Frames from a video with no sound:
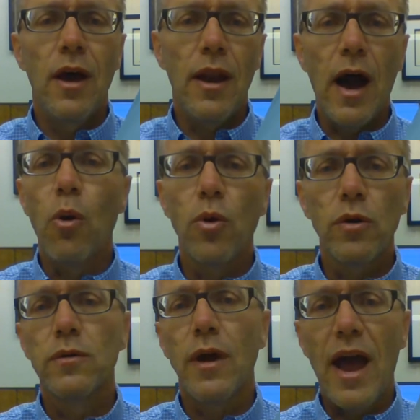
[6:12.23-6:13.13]
An
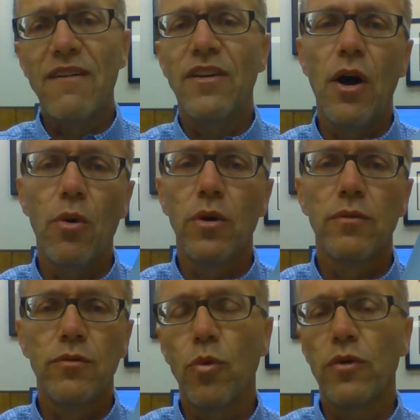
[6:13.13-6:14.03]
hour, half an hour,
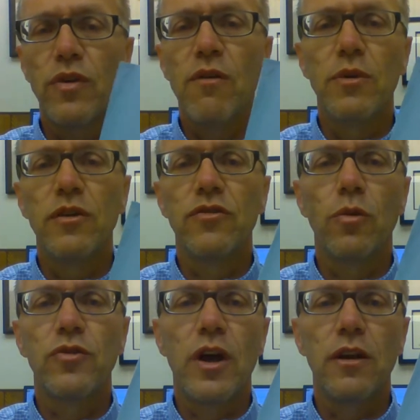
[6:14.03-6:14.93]
45 minutes,
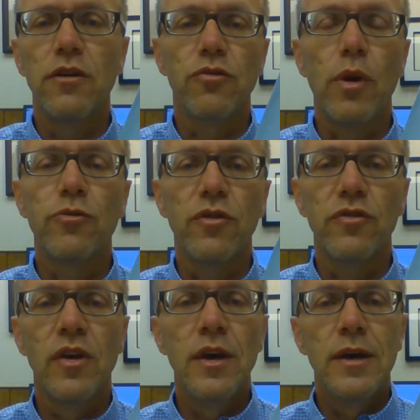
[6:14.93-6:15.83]
those kind of disruptions.